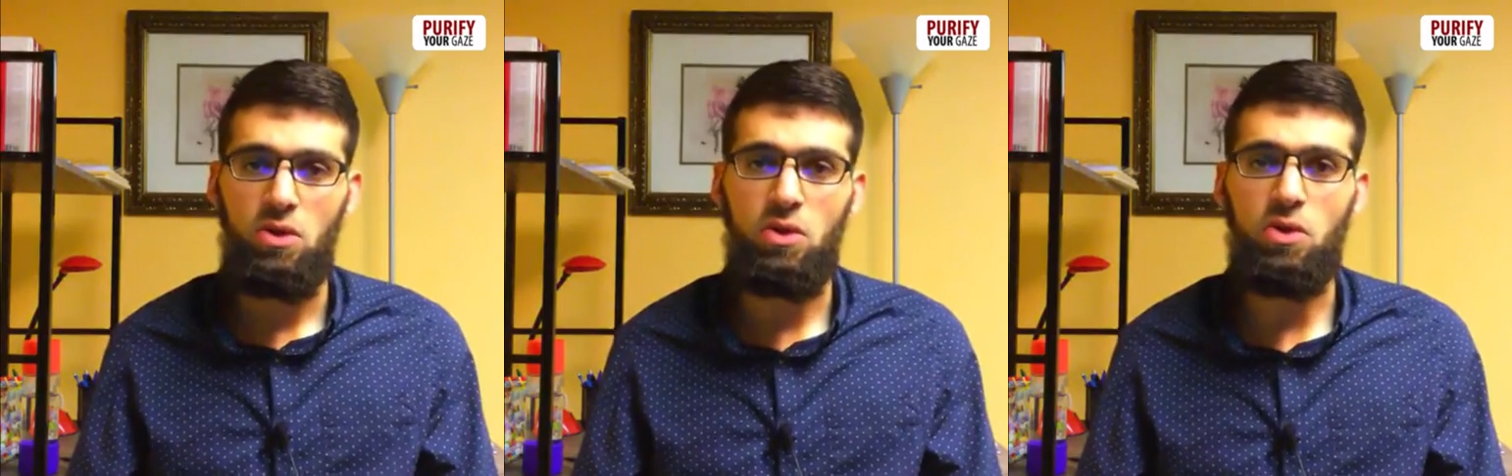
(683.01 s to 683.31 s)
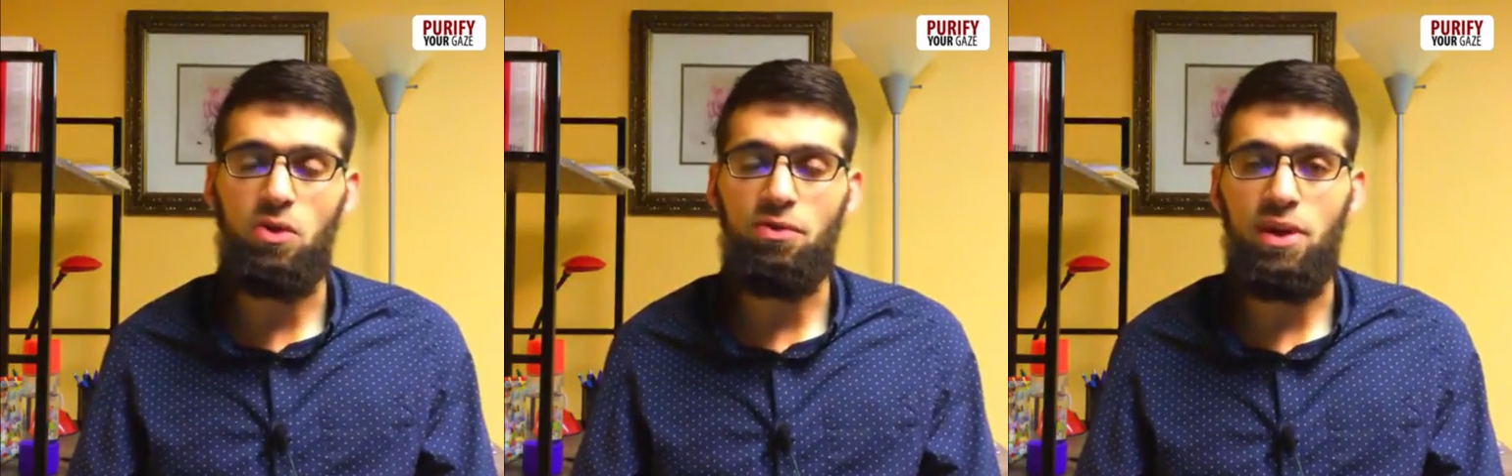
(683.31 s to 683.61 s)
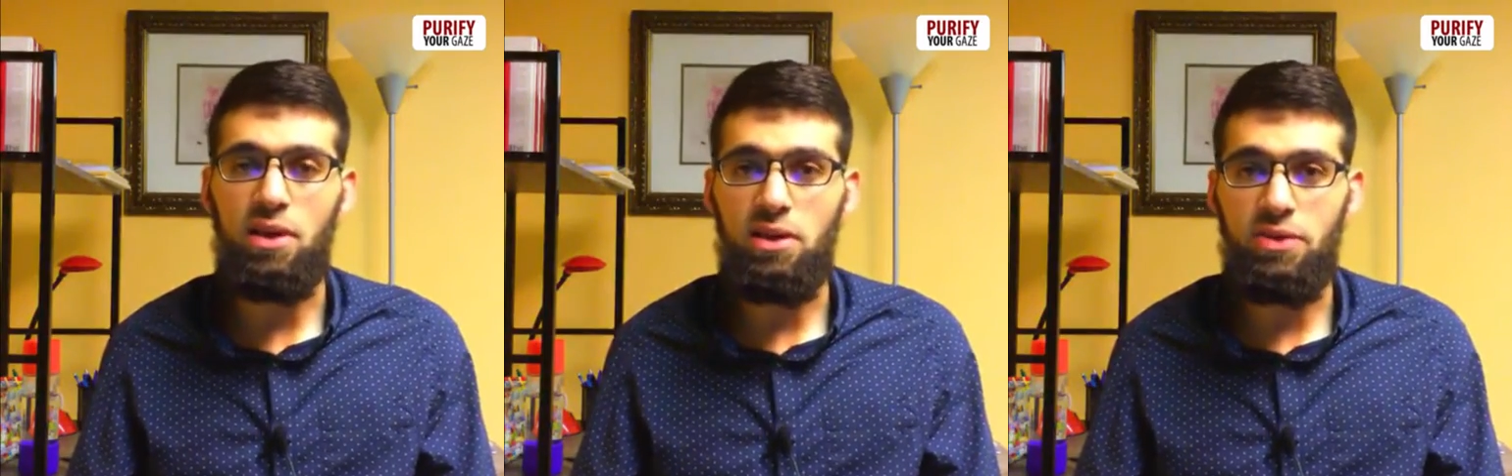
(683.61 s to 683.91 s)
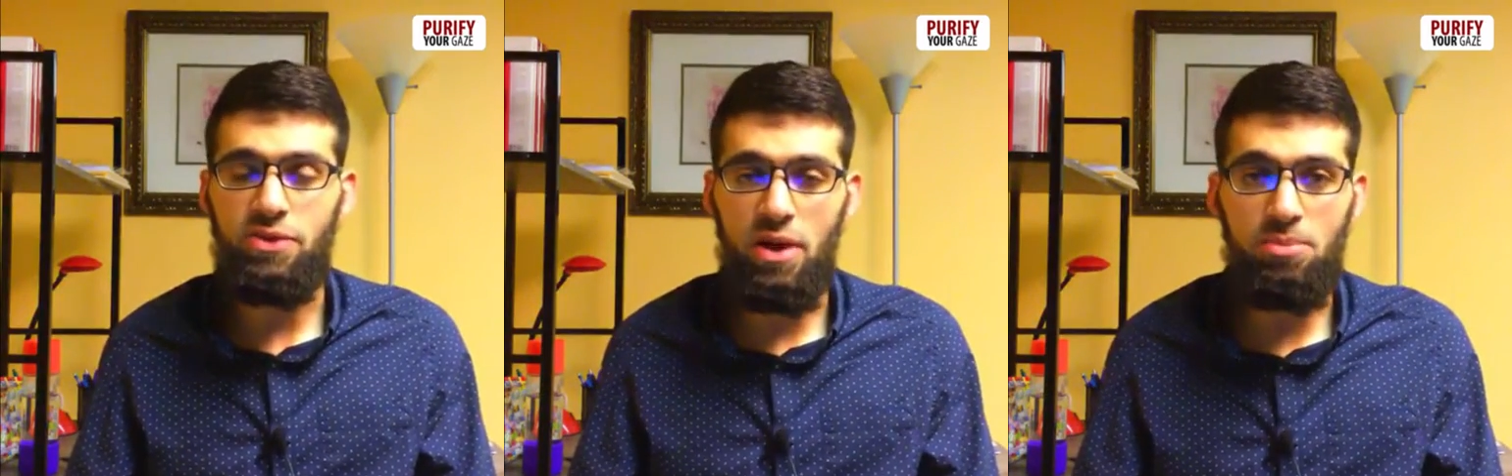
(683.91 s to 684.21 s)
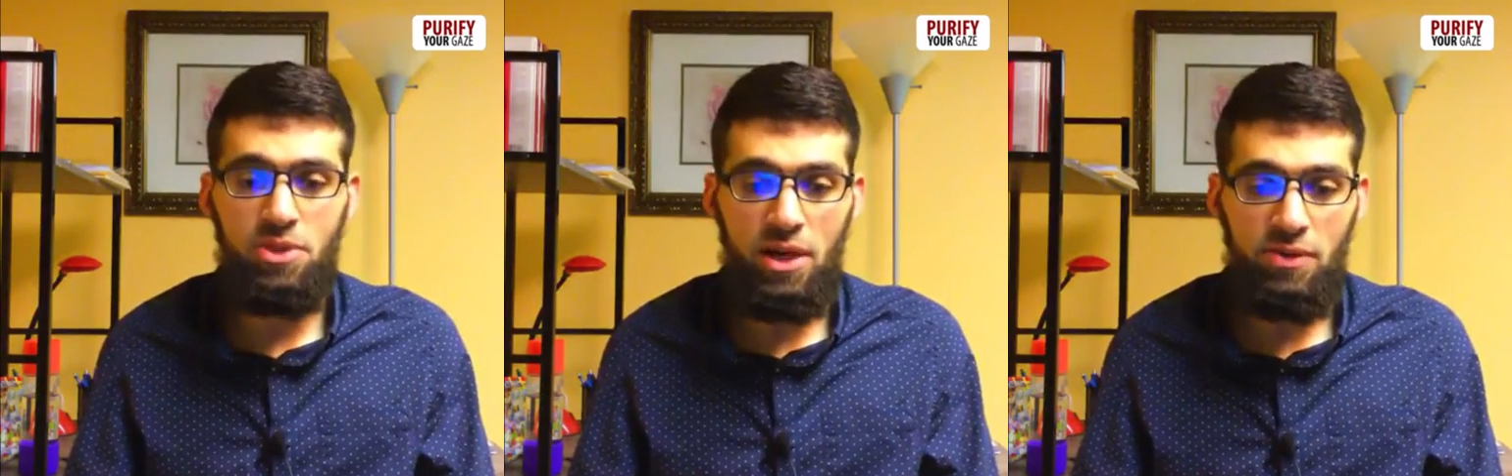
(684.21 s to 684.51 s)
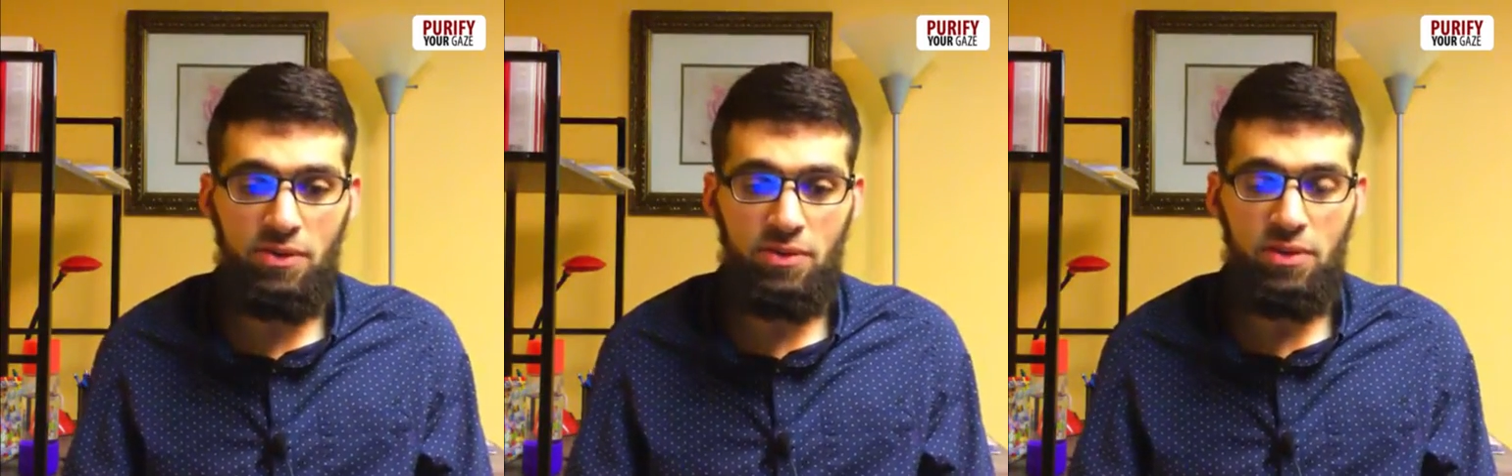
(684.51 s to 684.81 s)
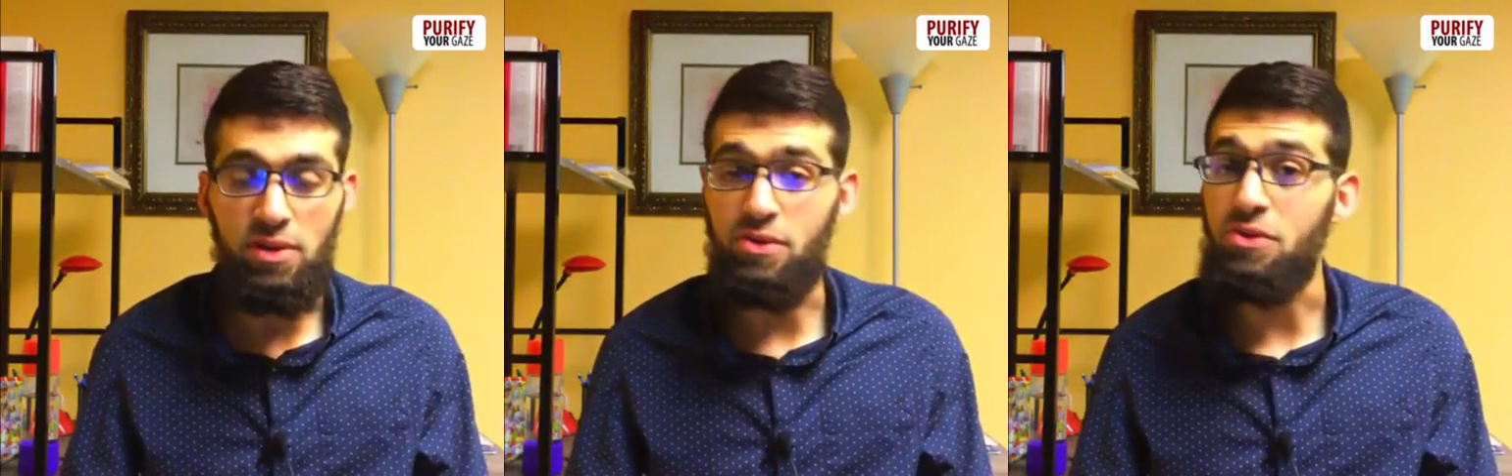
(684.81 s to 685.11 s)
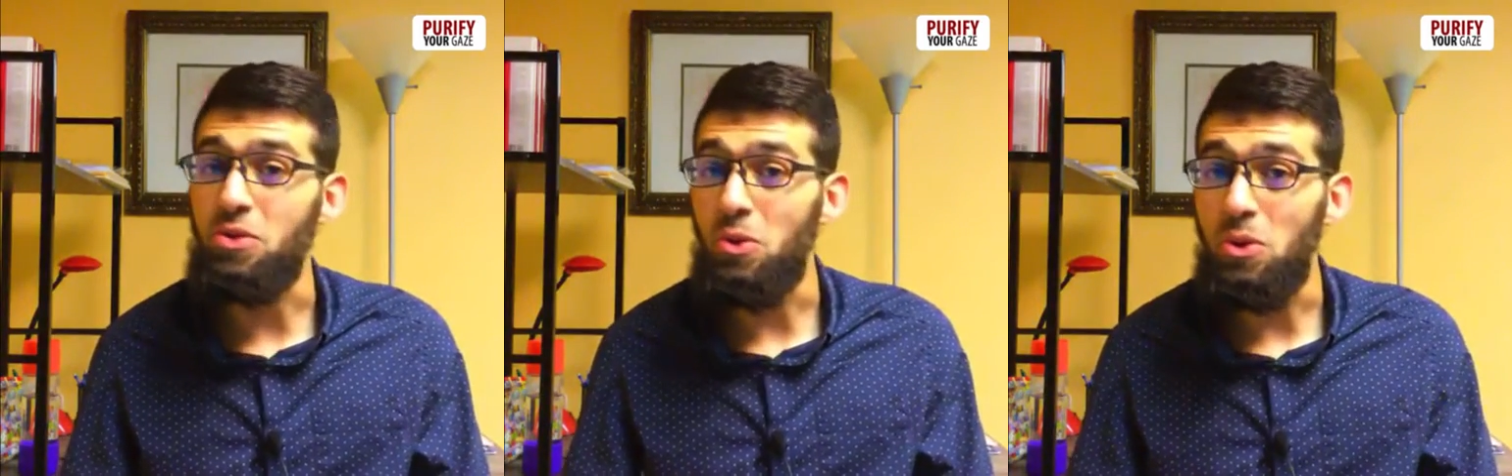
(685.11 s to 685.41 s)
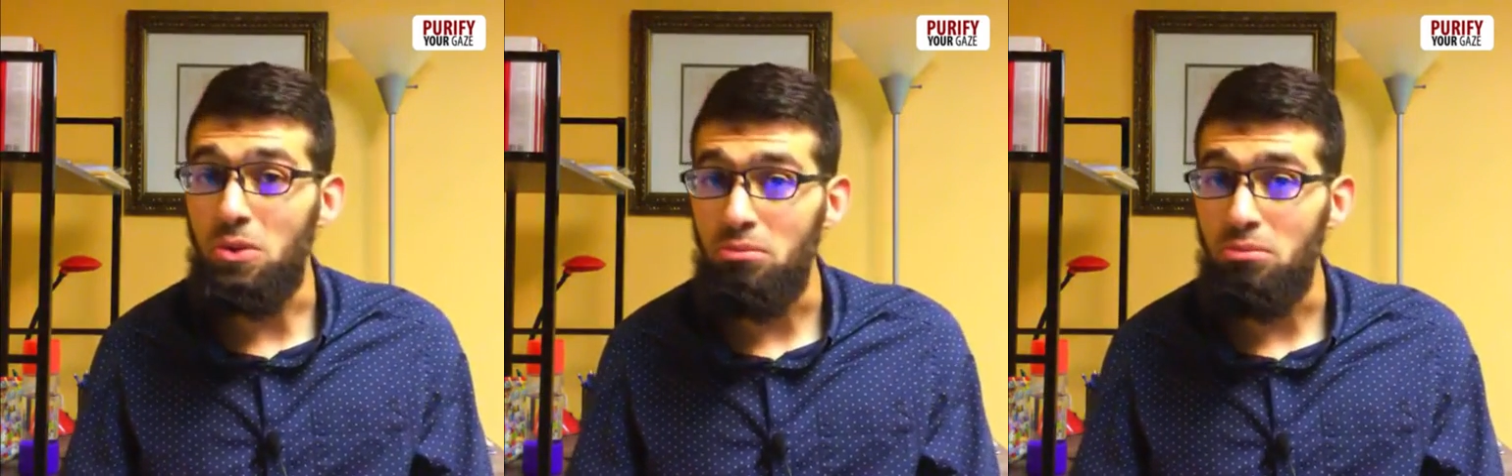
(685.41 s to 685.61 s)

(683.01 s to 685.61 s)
to failing subjects in school,